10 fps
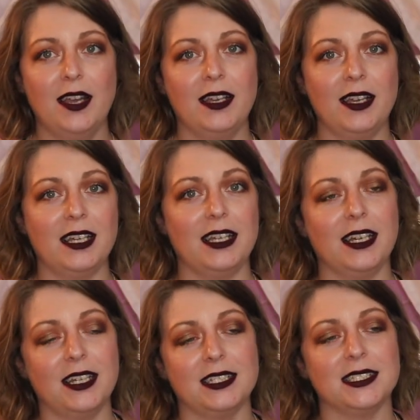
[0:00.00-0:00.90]

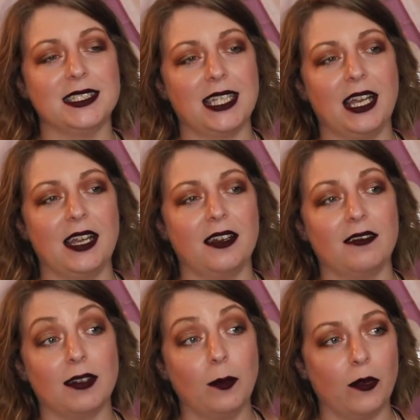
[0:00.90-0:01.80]
He is a
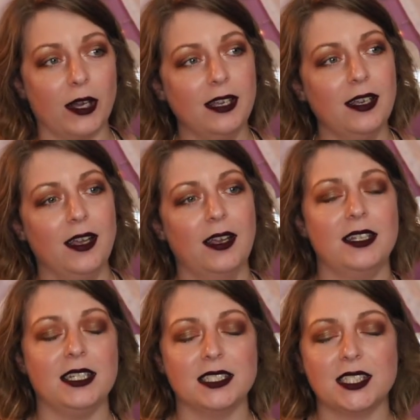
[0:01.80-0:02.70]
little boy.
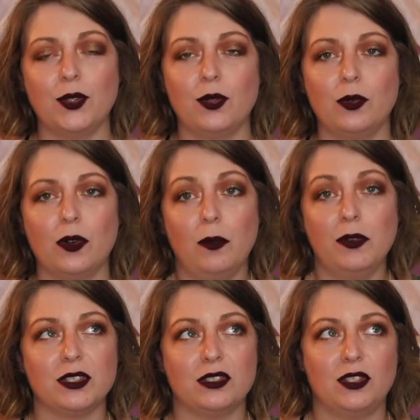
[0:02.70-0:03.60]
He is two,
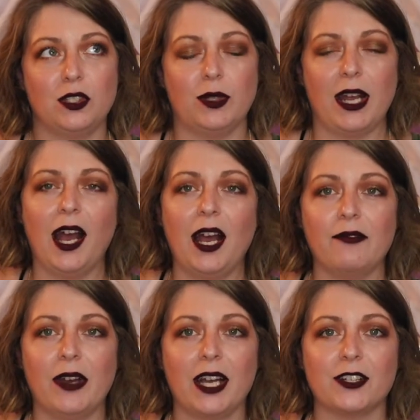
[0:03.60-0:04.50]
almost two and a half,
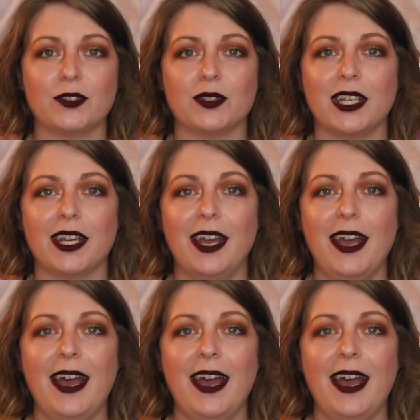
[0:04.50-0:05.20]
actually.